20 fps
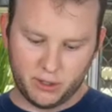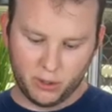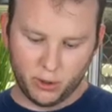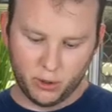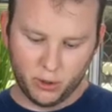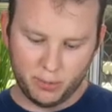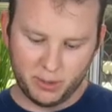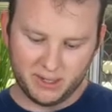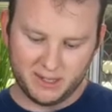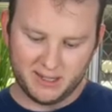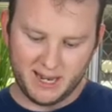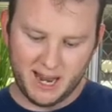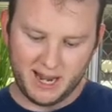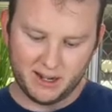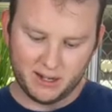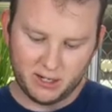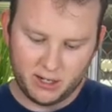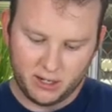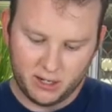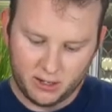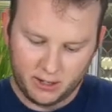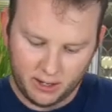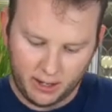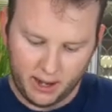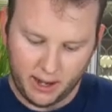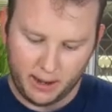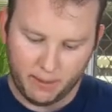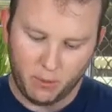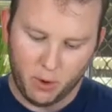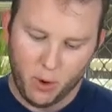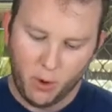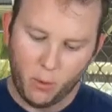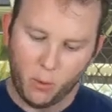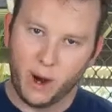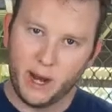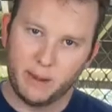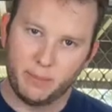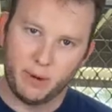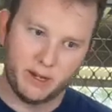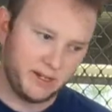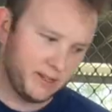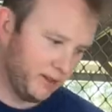to 2% weight by